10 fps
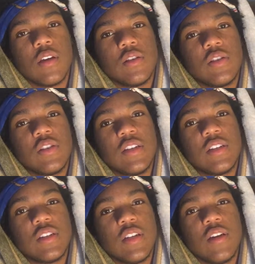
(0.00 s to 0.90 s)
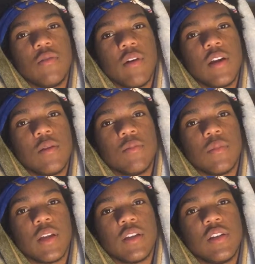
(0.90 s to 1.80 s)
16 random
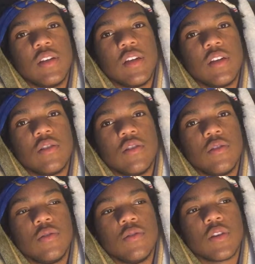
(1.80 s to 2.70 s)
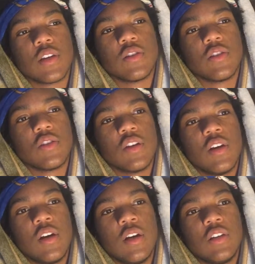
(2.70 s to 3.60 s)
like teenage dudes like just
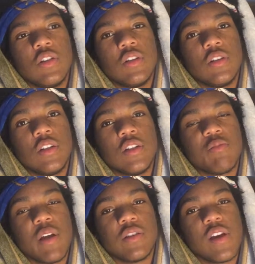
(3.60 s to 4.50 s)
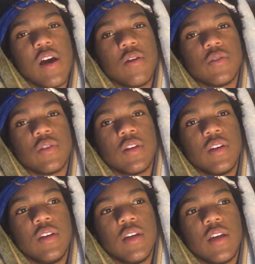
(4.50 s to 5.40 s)
chilling in this man's house,
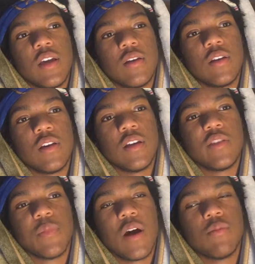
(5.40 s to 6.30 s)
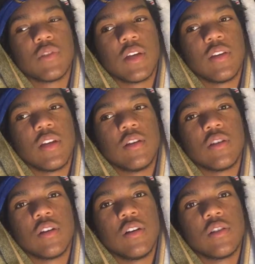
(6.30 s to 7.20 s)
and his mom was like in the
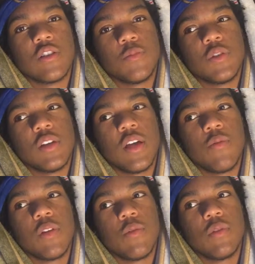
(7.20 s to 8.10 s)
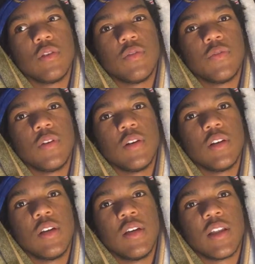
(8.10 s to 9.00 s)
kitchen cooking some shit, and we're like, what the fuck?
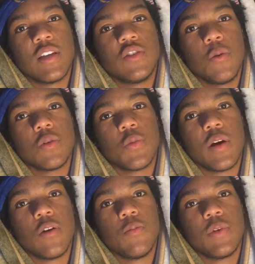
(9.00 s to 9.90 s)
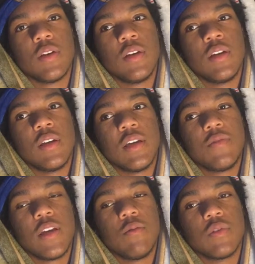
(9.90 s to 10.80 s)
Like his door was wide open.
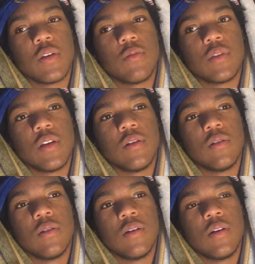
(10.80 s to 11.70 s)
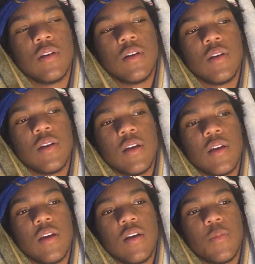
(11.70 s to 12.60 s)
Even he was like, what the hell?
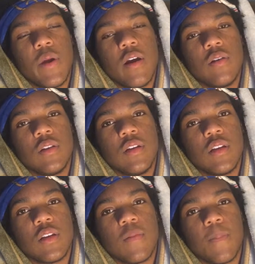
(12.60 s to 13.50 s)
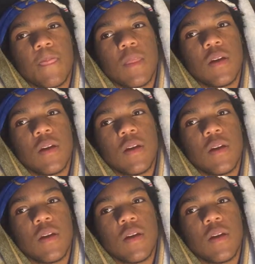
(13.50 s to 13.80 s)
And apparently like